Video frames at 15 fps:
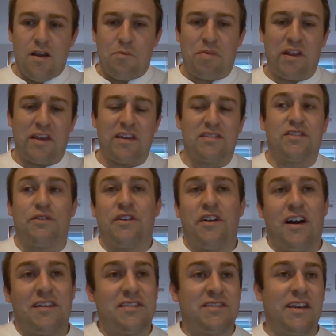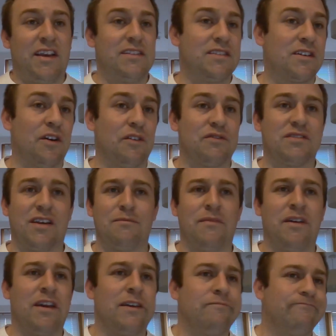Please do not hesitate to contact
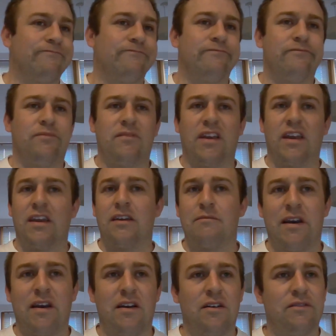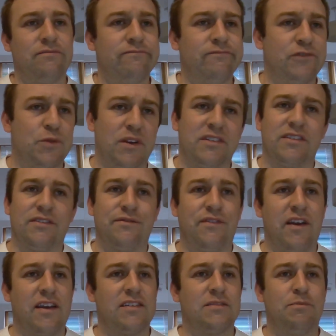me, email, Twitter,
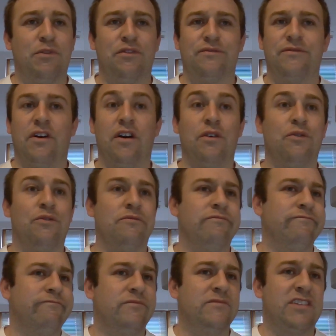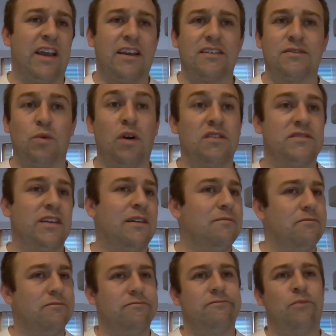Facebook, phone, text, WhatsApp,
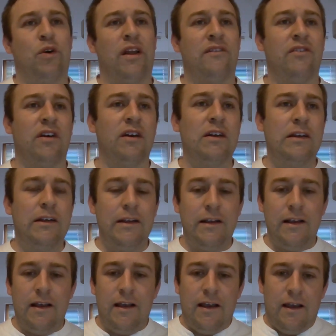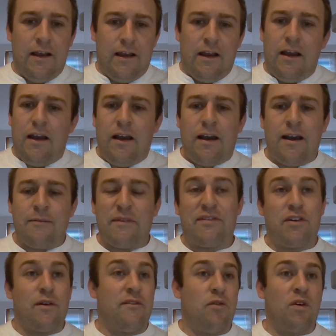whatever. If
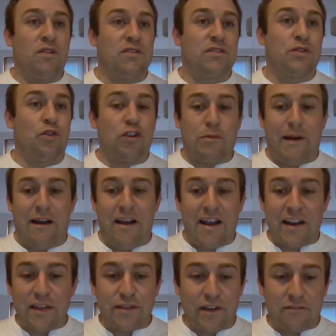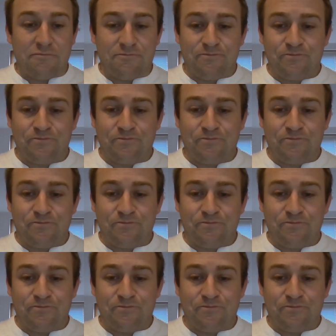you ever want to talk about anything